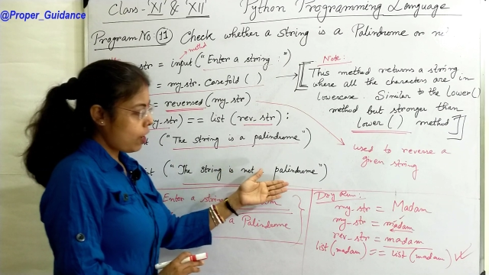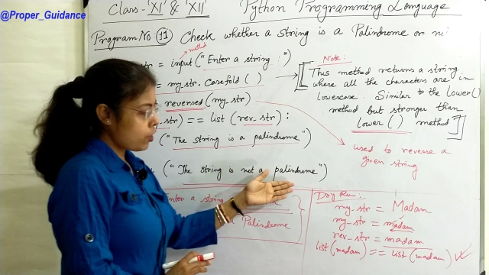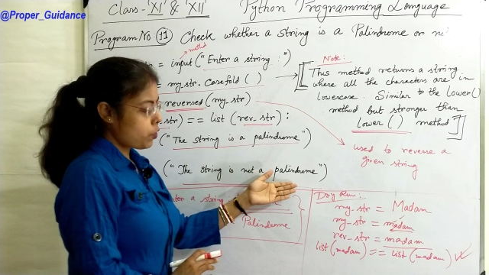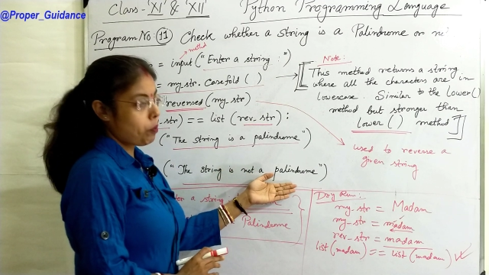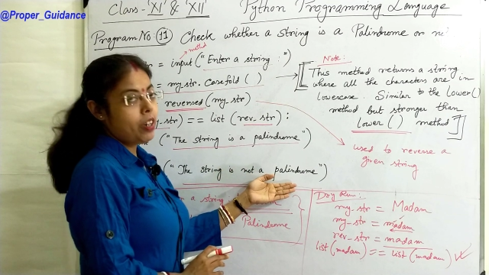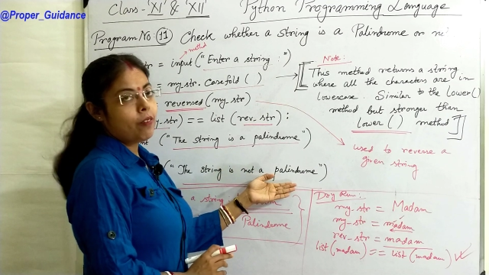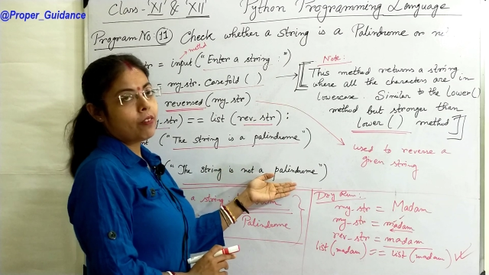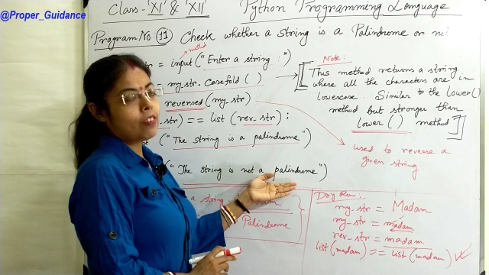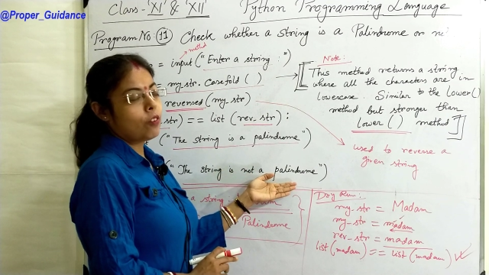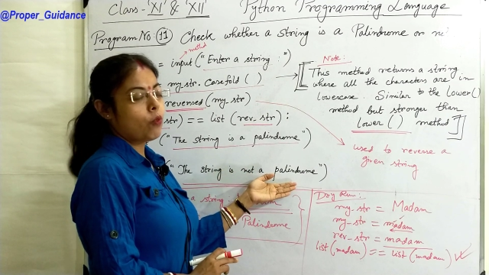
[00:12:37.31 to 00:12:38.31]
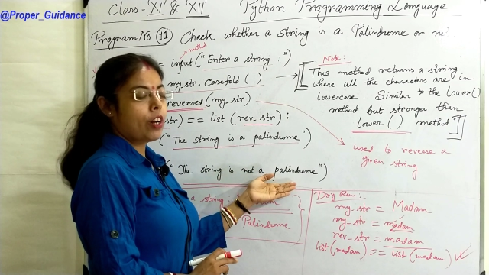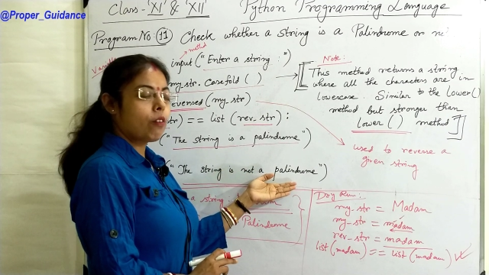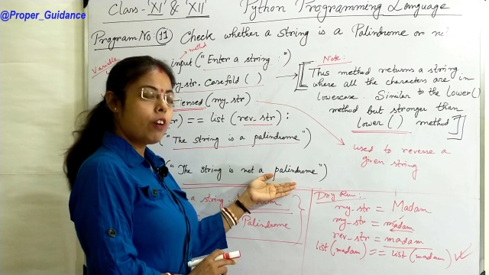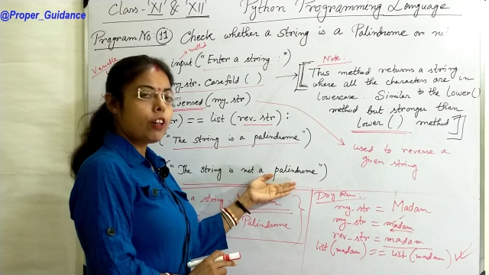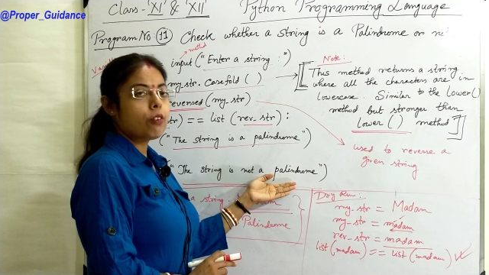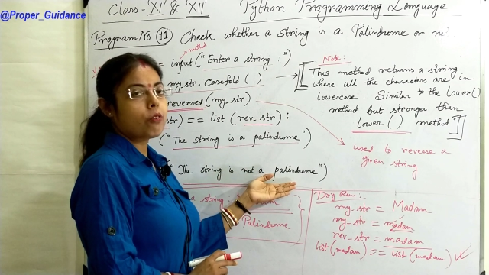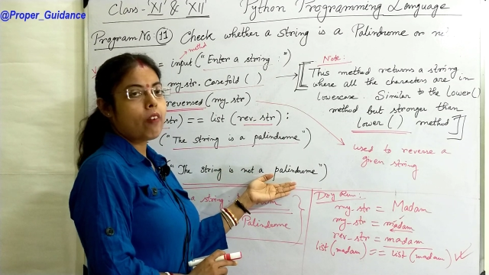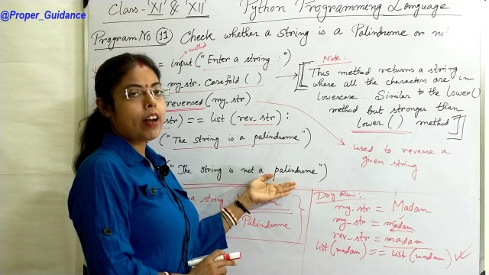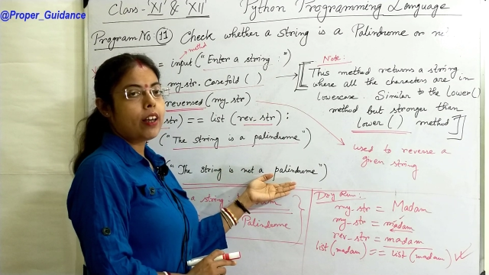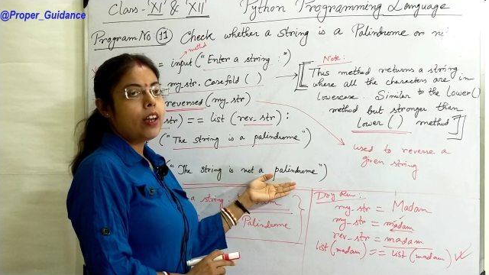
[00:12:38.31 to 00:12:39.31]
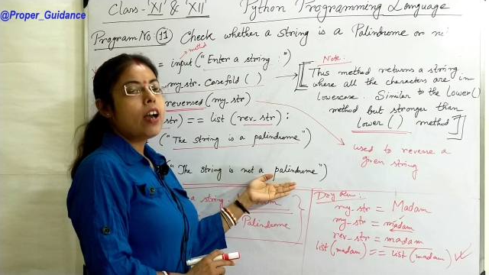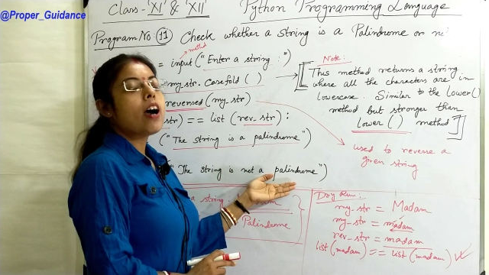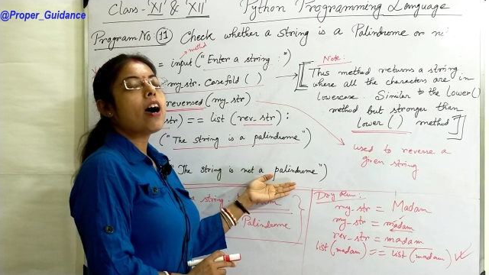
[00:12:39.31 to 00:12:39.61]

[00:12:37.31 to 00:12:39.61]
ask me whatever your query.